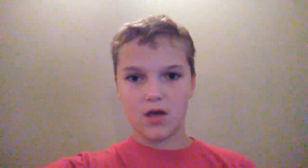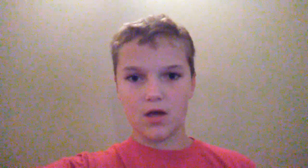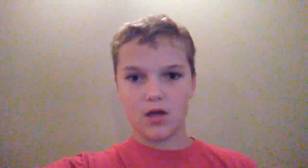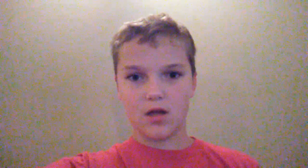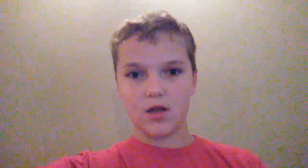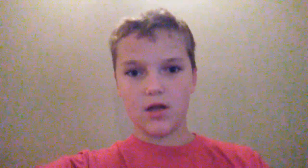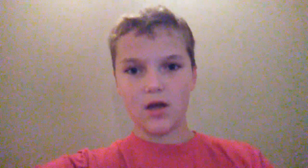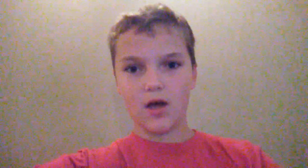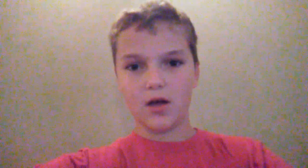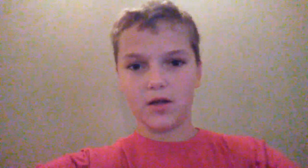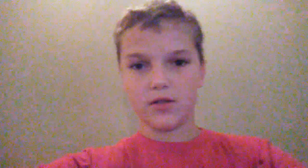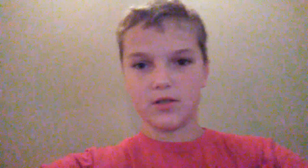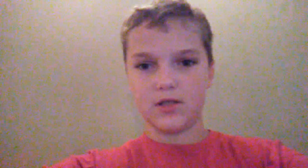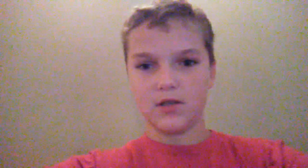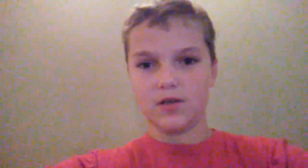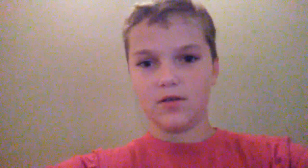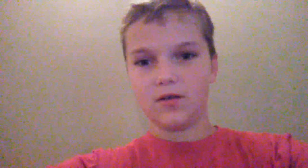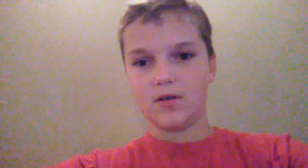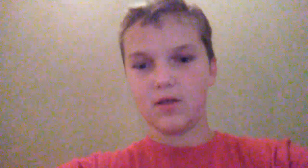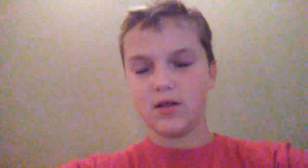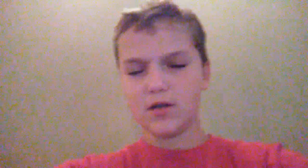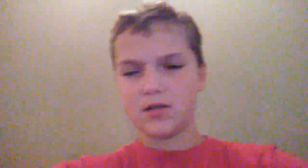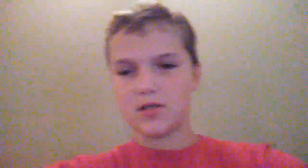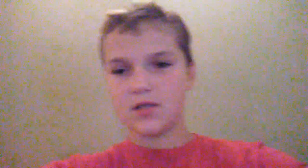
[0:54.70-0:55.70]
And yeah, I'll see you
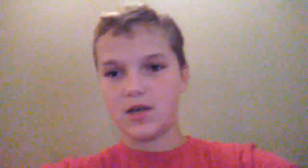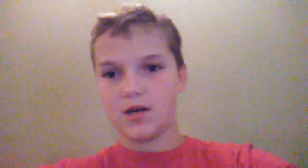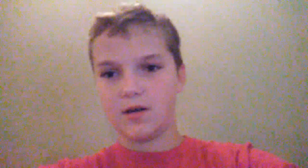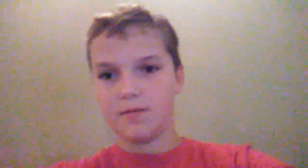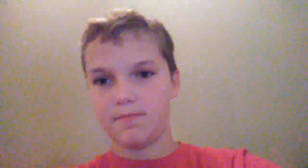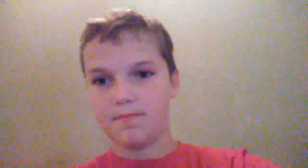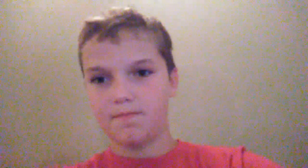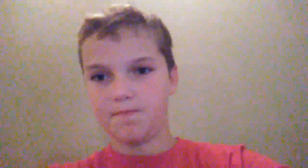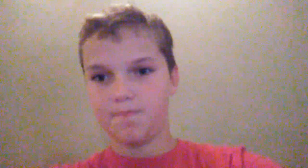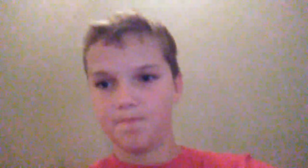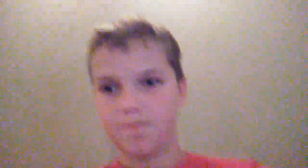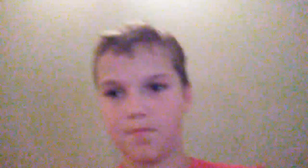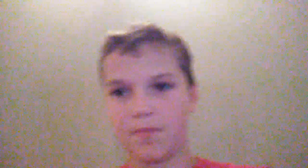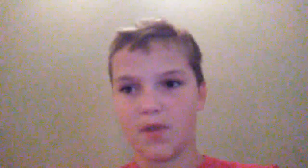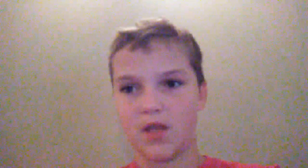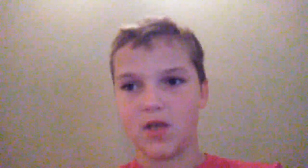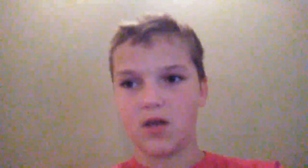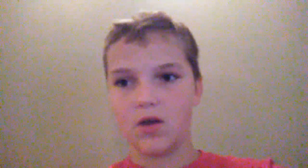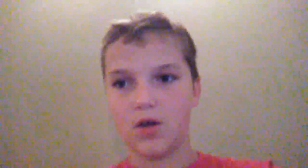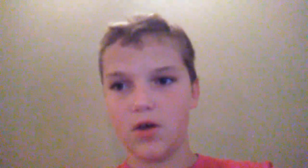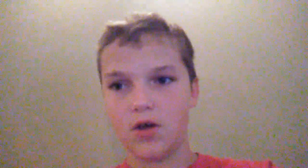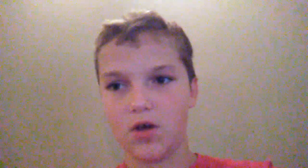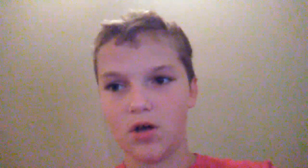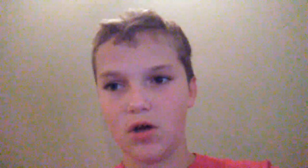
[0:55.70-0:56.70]
all next time.
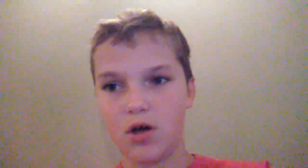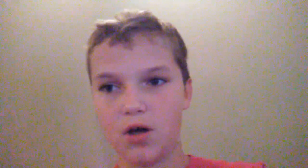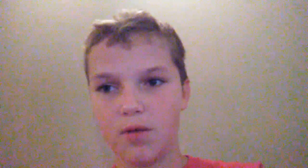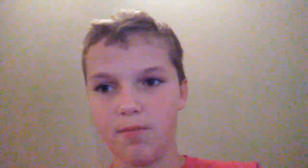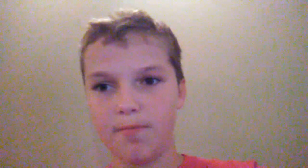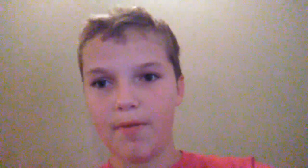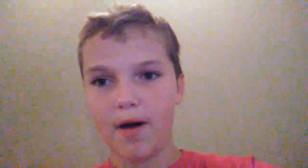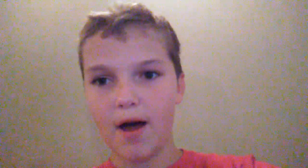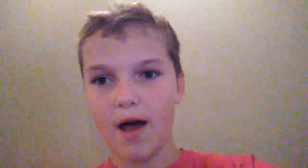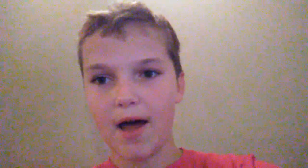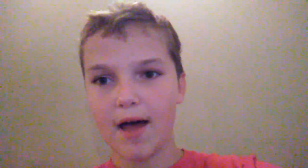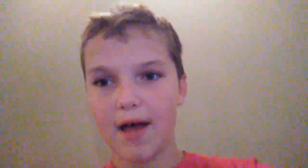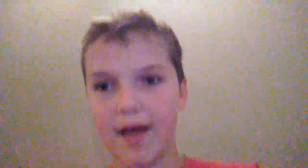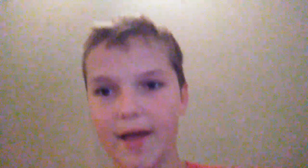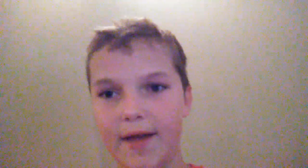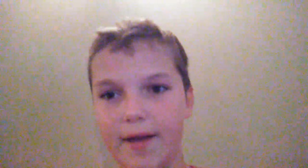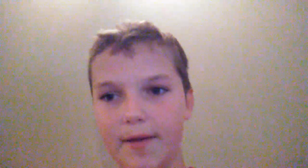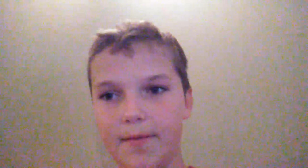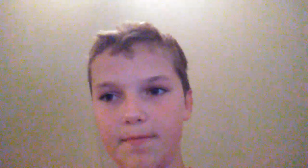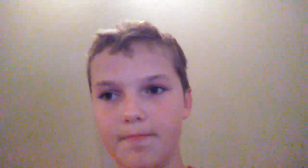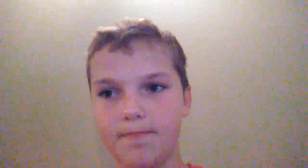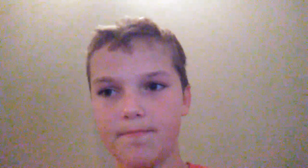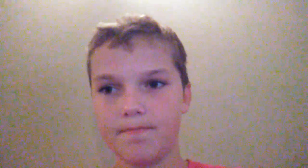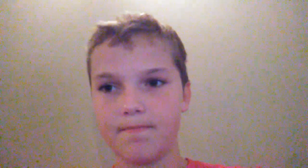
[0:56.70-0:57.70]
Goodbye.